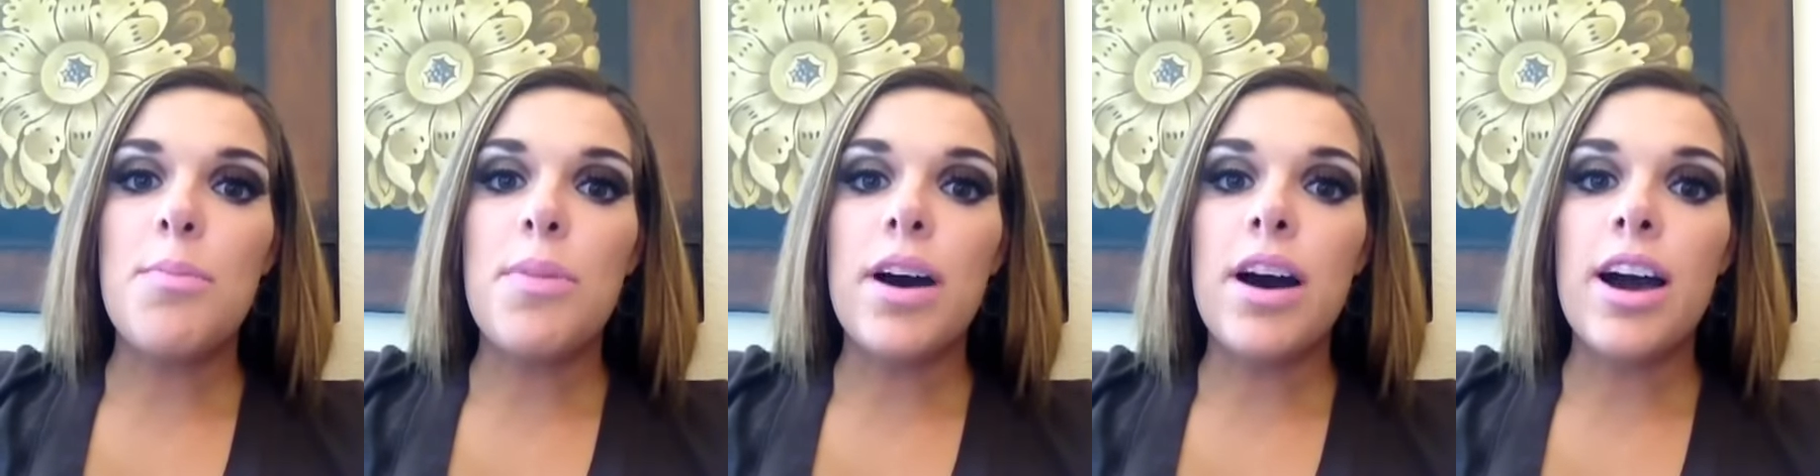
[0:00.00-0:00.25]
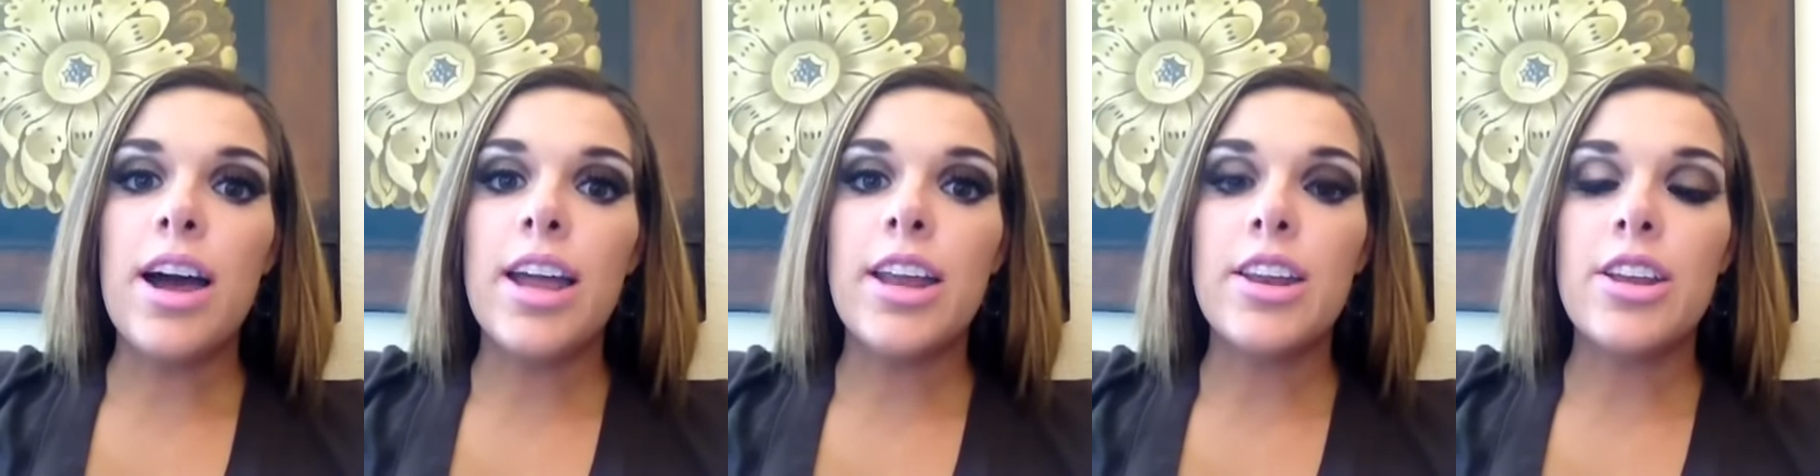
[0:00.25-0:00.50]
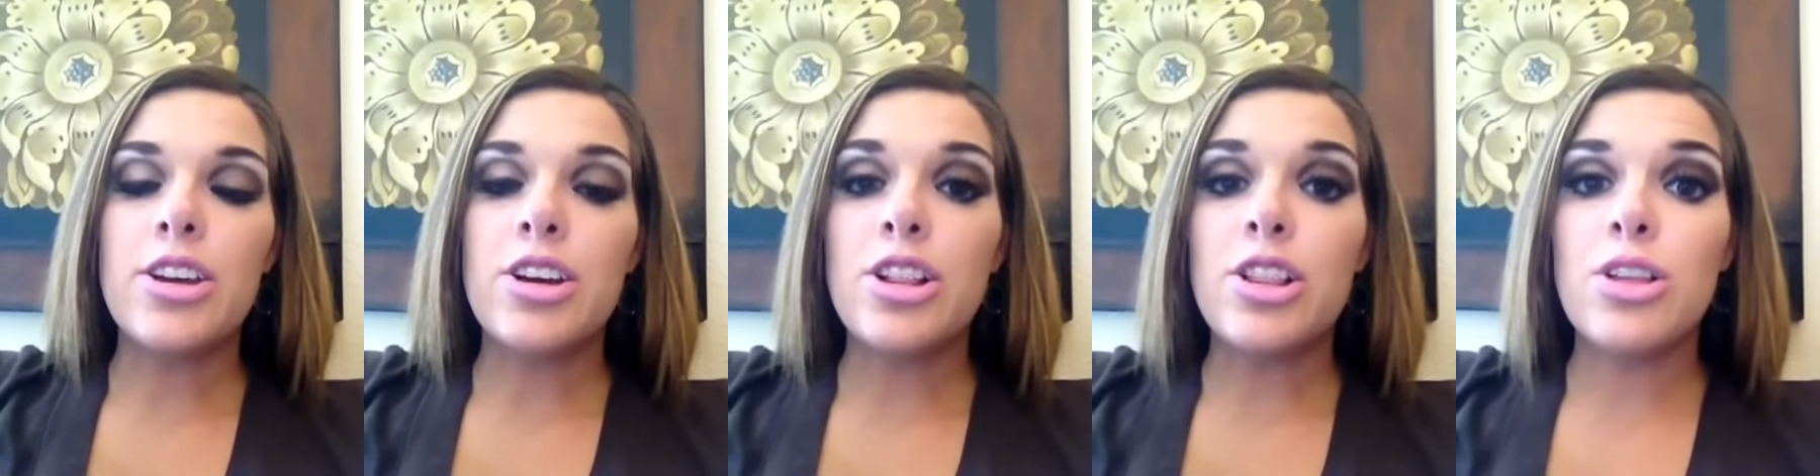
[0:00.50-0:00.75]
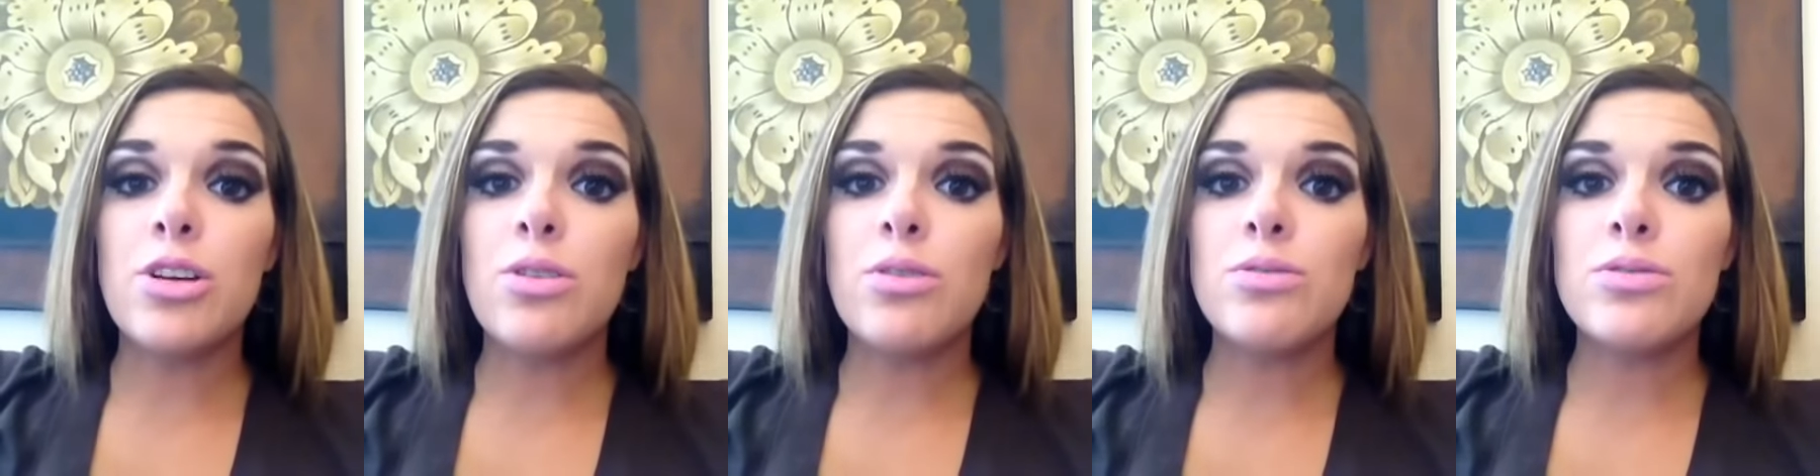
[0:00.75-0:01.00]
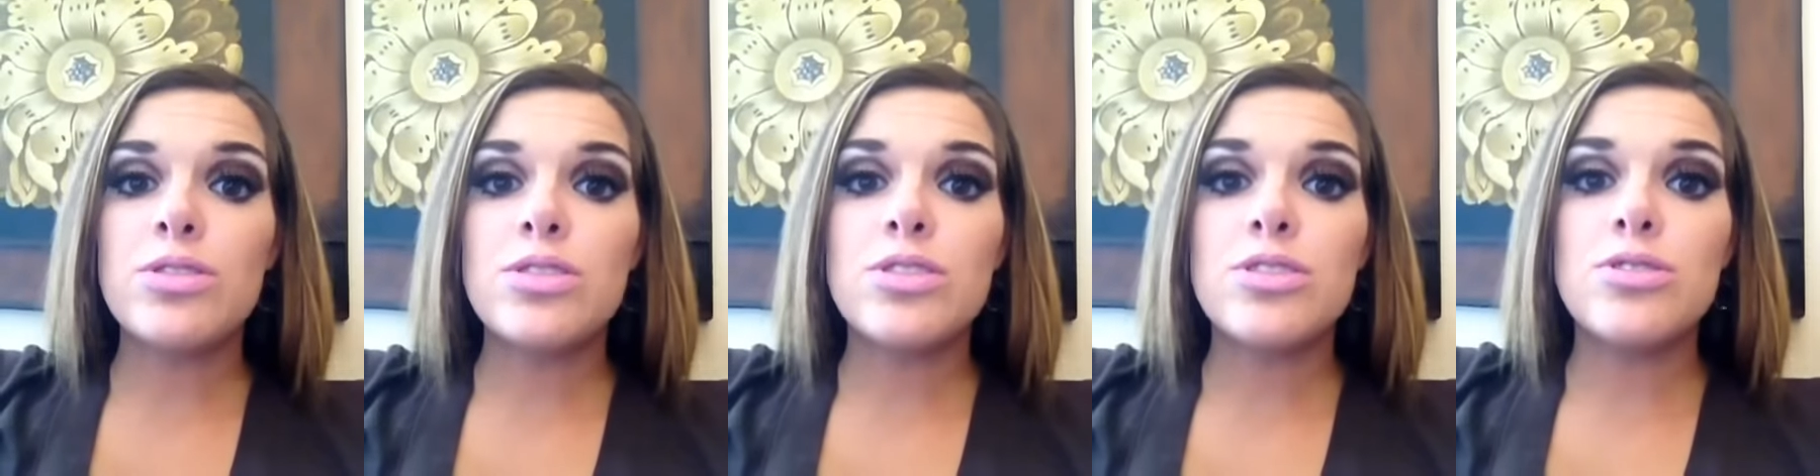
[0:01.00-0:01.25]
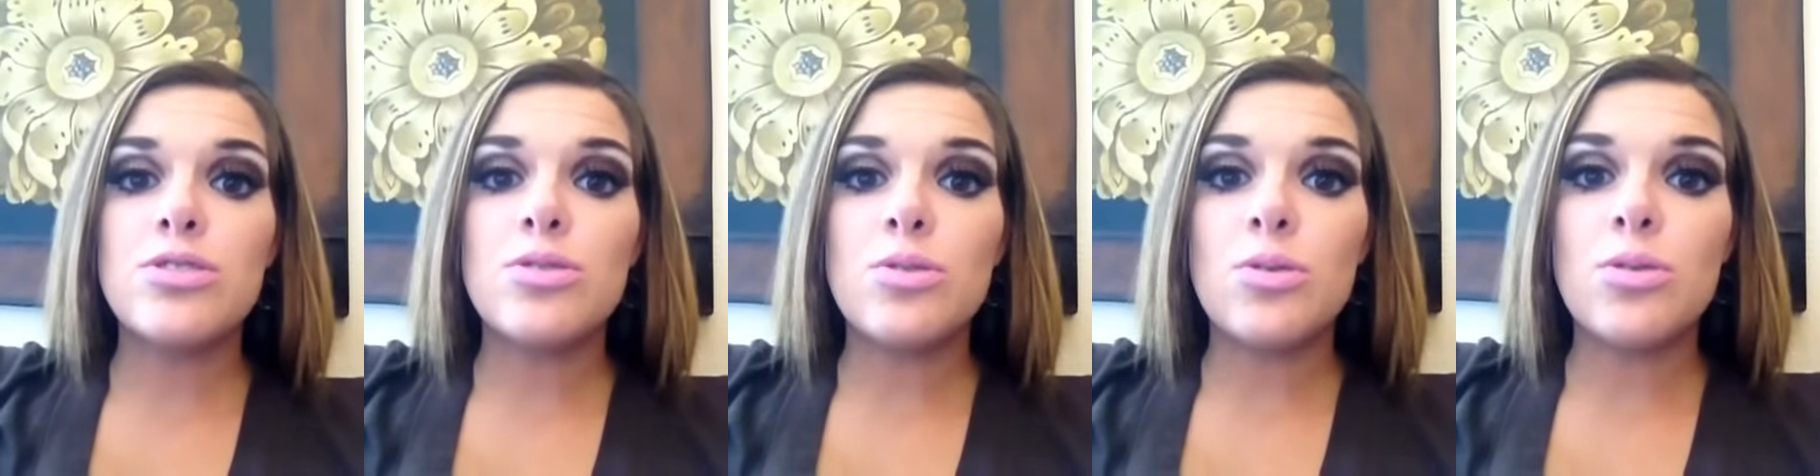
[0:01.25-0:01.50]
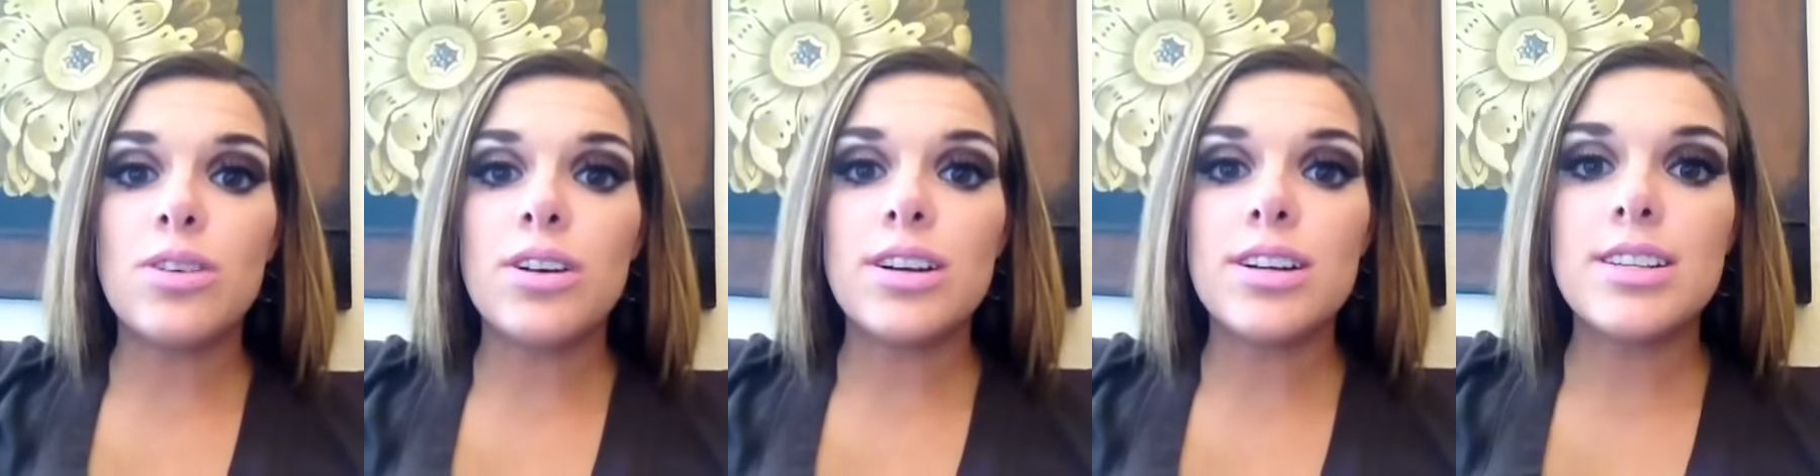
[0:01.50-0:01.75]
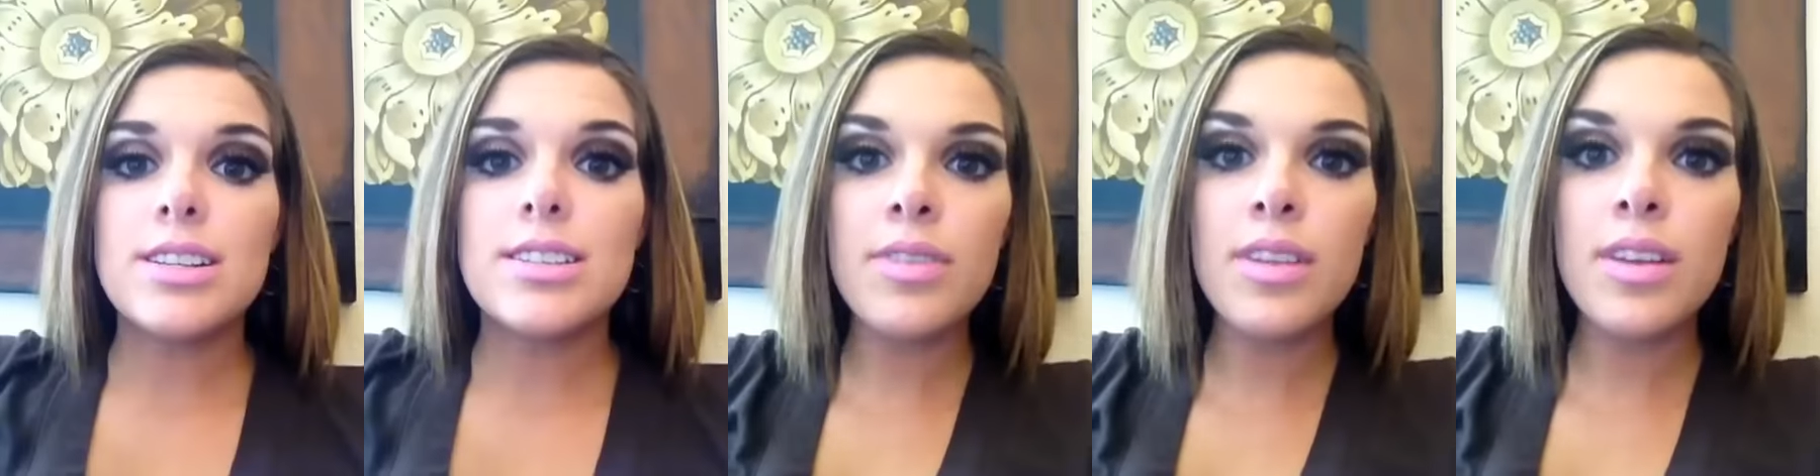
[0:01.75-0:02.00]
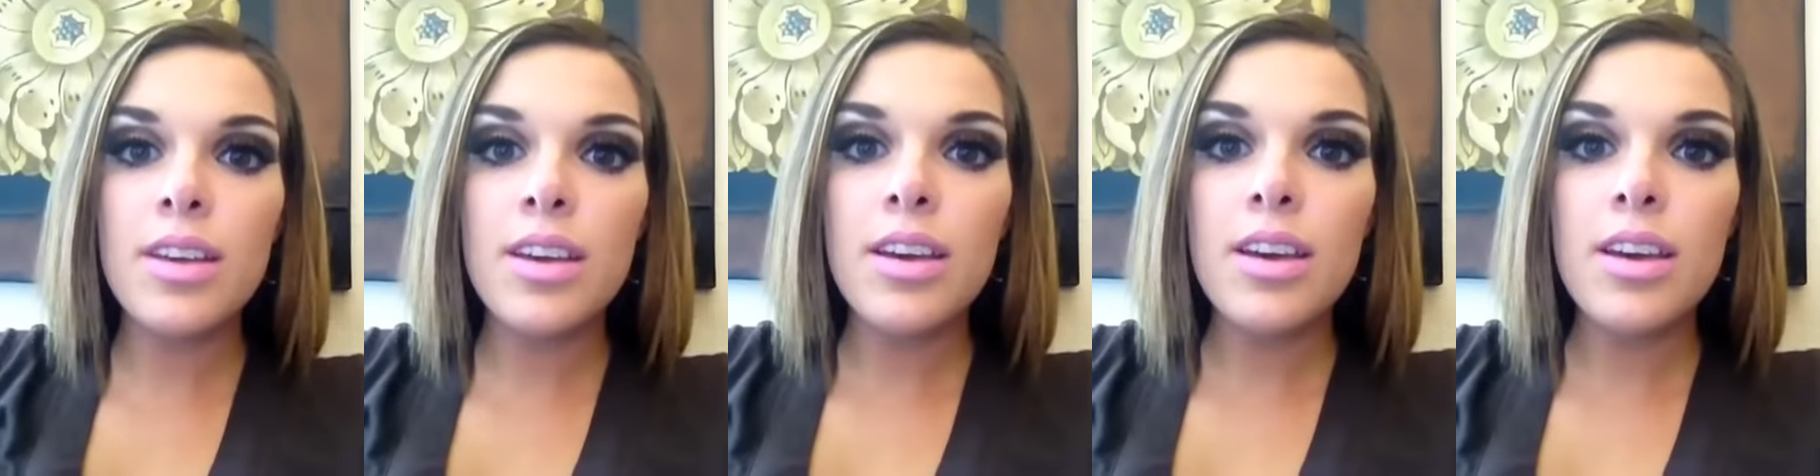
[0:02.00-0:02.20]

behind closed doors.